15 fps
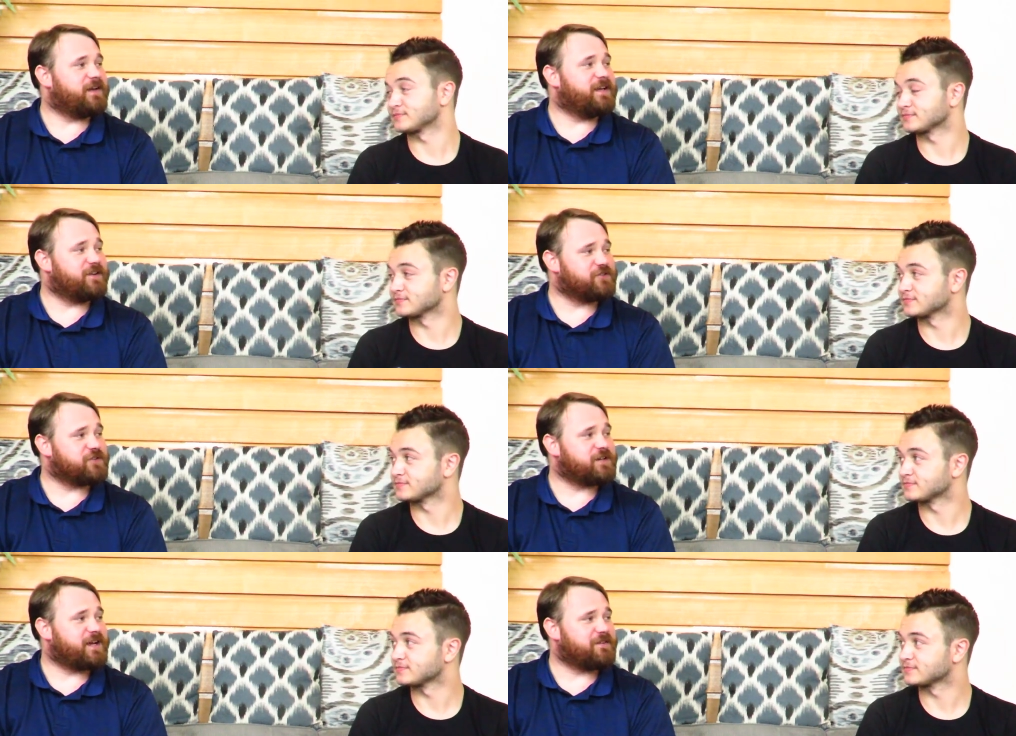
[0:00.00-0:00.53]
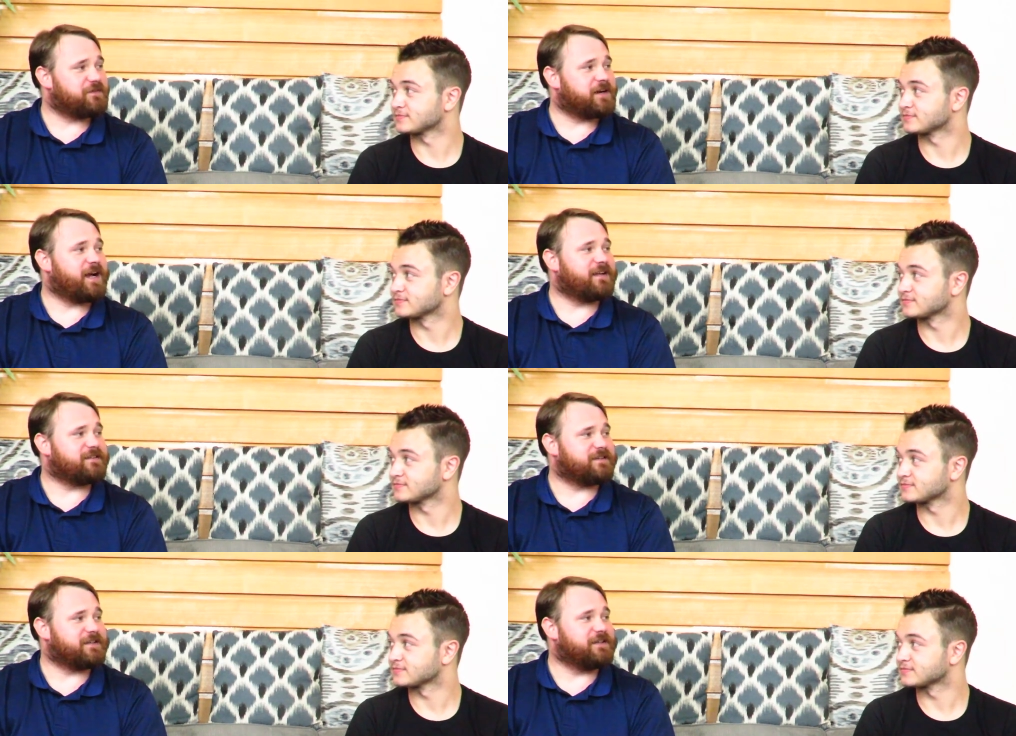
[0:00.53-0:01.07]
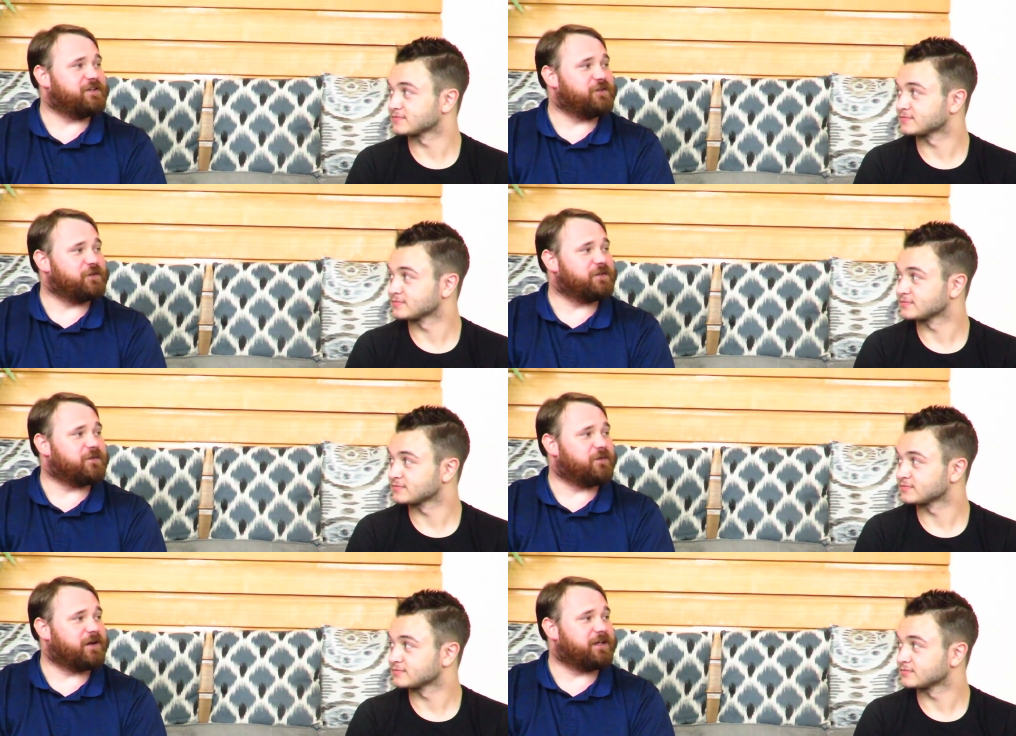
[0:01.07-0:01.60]
Speaker 1: know, yesterday I forgot to
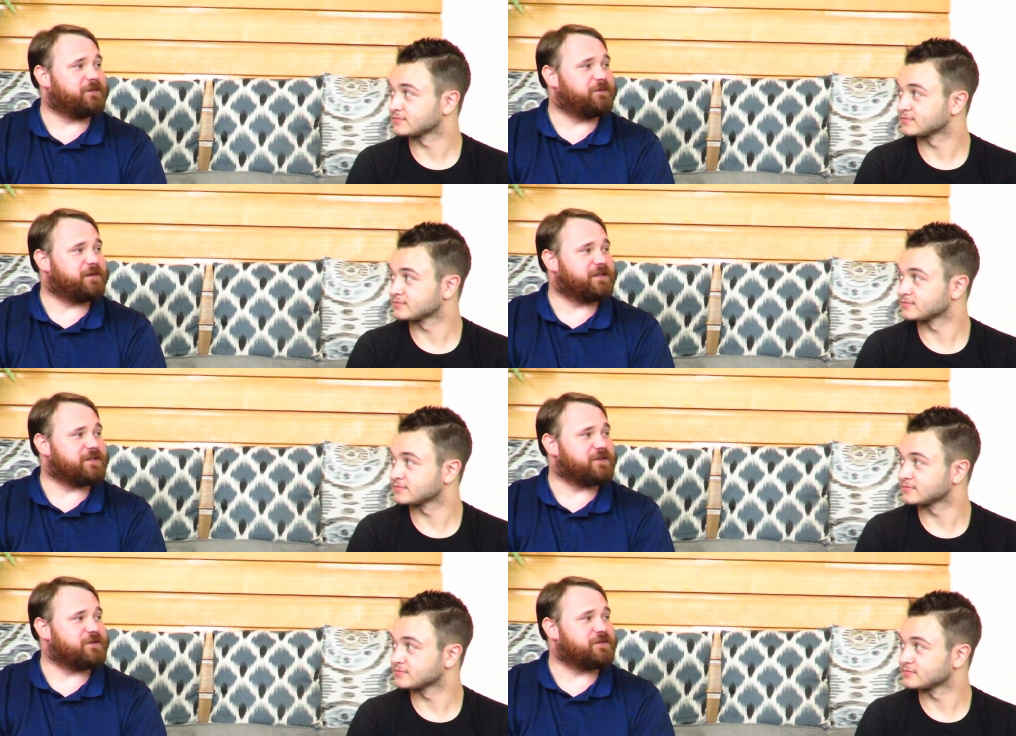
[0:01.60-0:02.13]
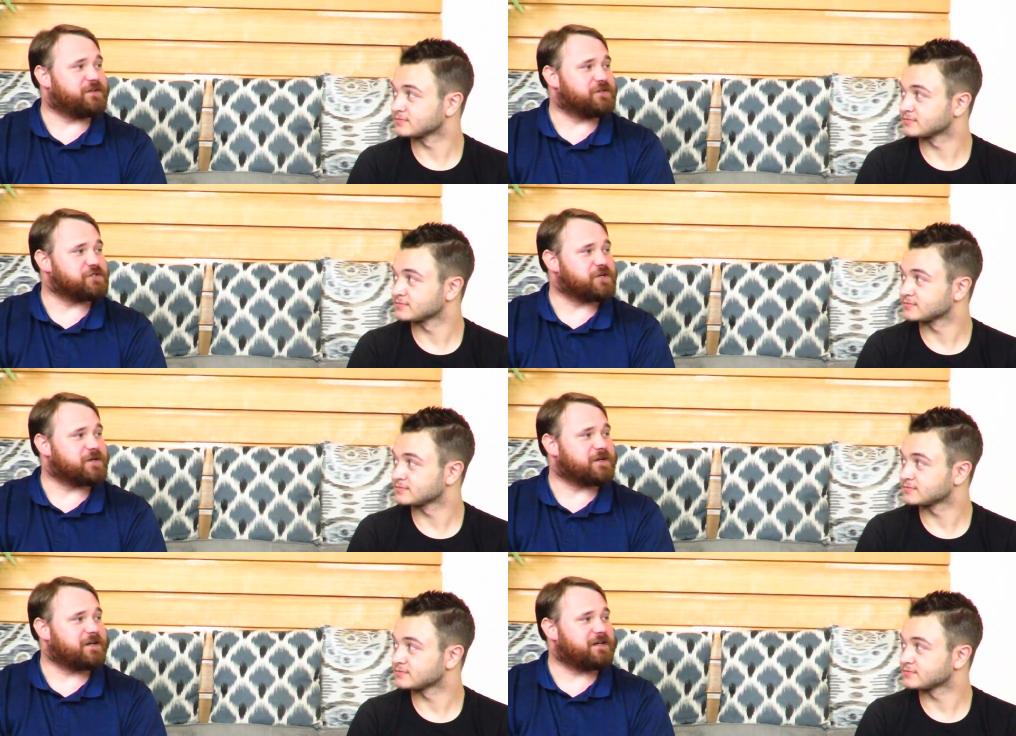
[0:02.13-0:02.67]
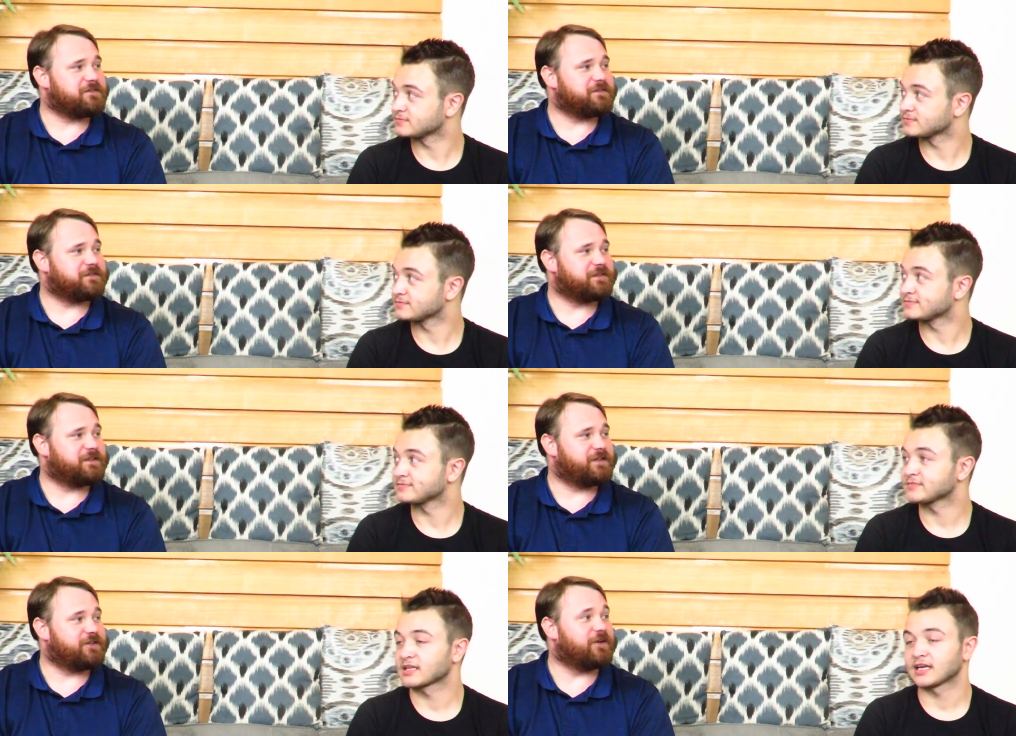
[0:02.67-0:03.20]
include the one with you with your shirt off.
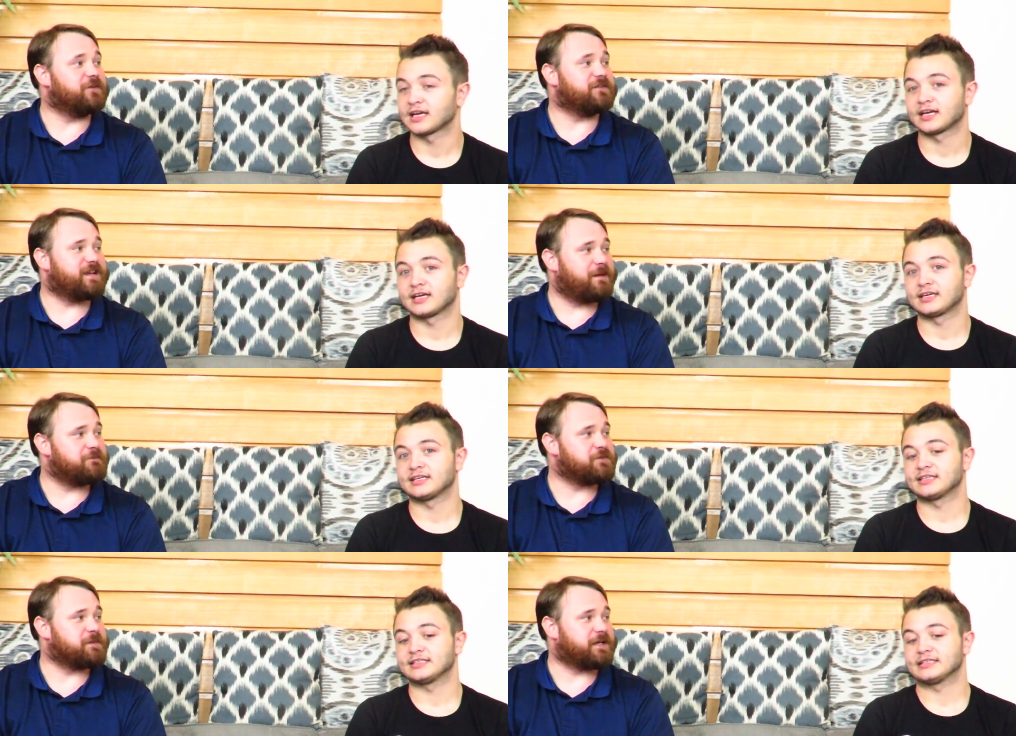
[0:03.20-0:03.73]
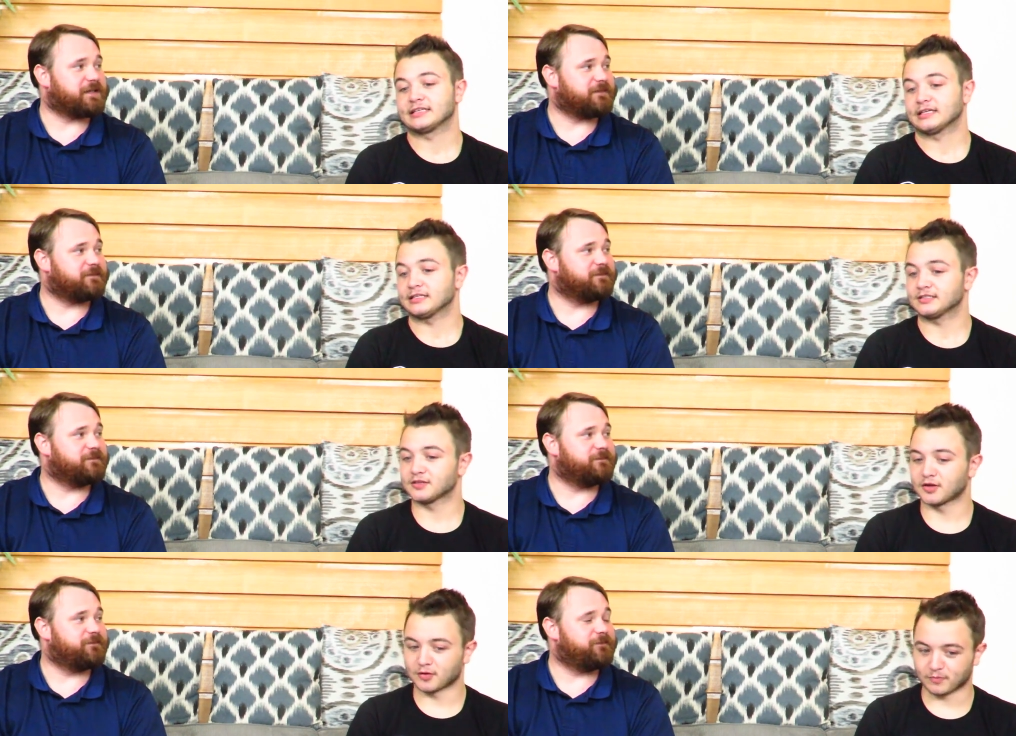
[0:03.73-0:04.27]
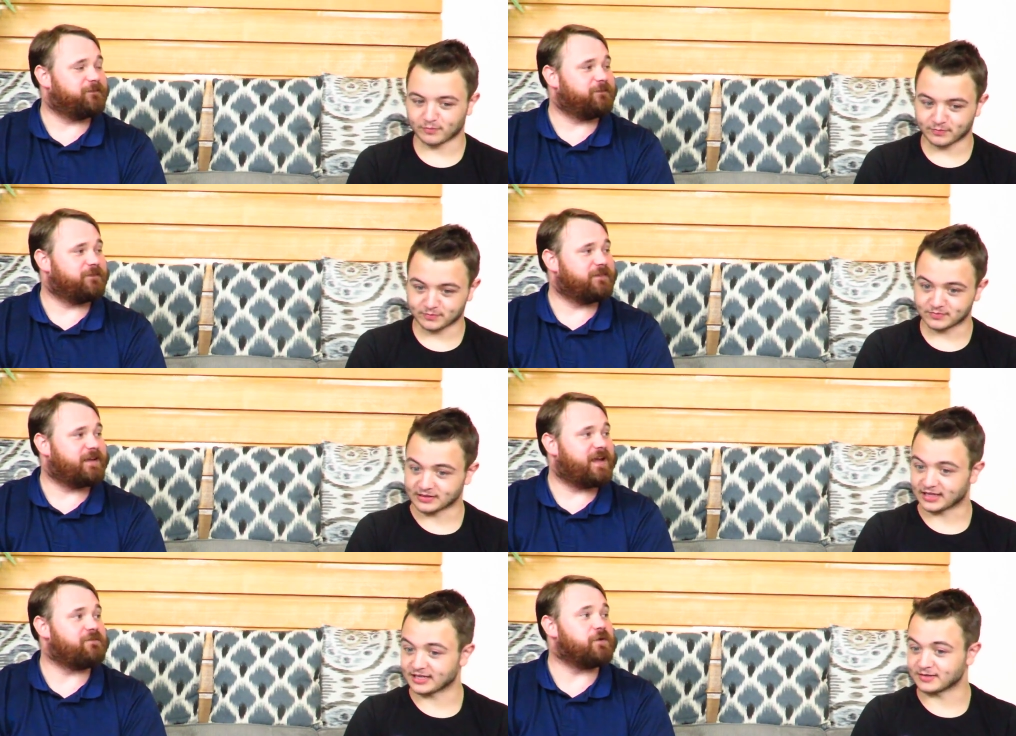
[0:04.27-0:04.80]
Don't tempt me.
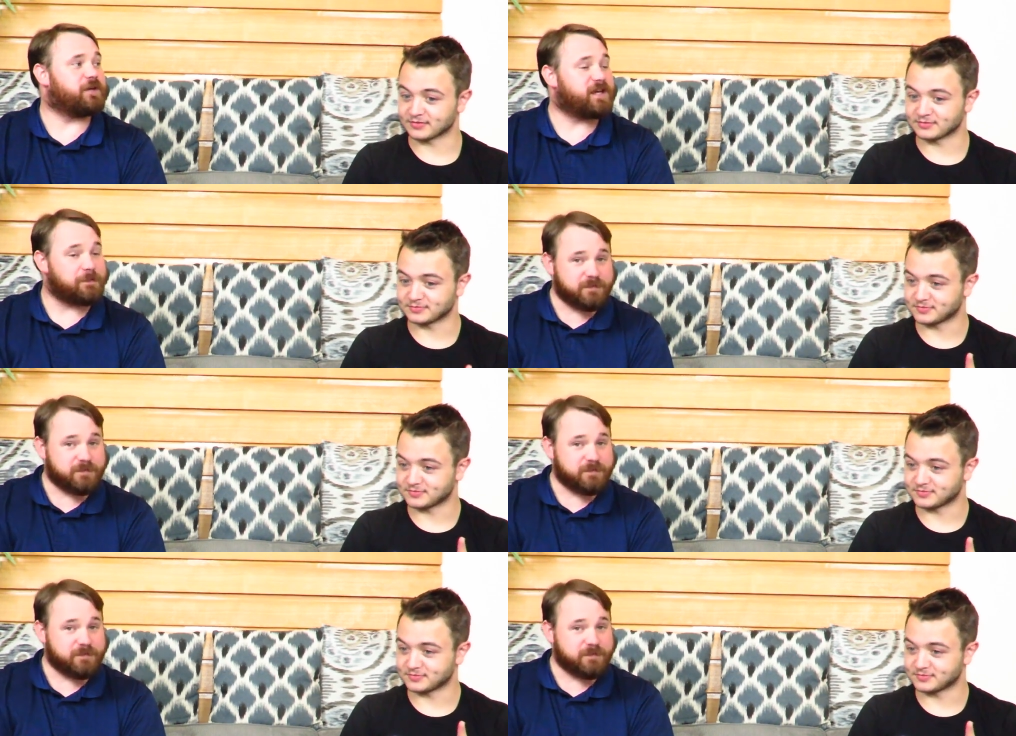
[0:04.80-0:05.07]
If you